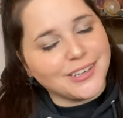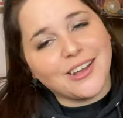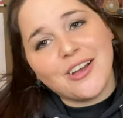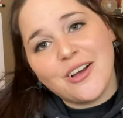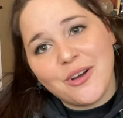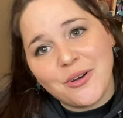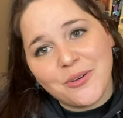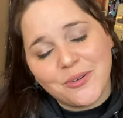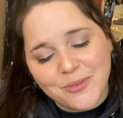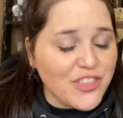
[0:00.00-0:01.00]

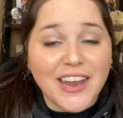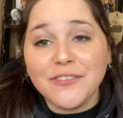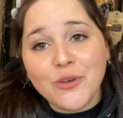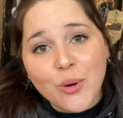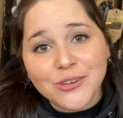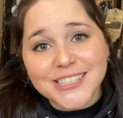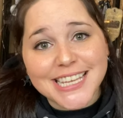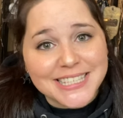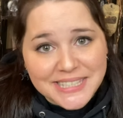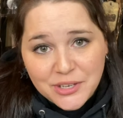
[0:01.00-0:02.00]
Oh, that of course
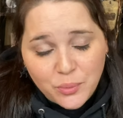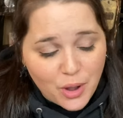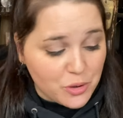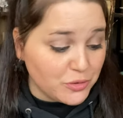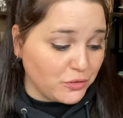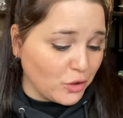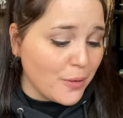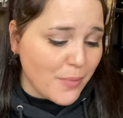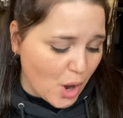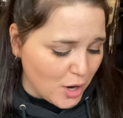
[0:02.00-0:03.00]
is the quote
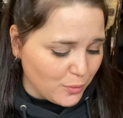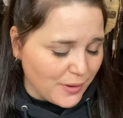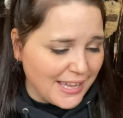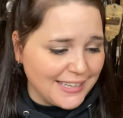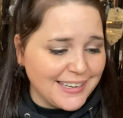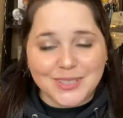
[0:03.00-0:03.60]
from Arwen.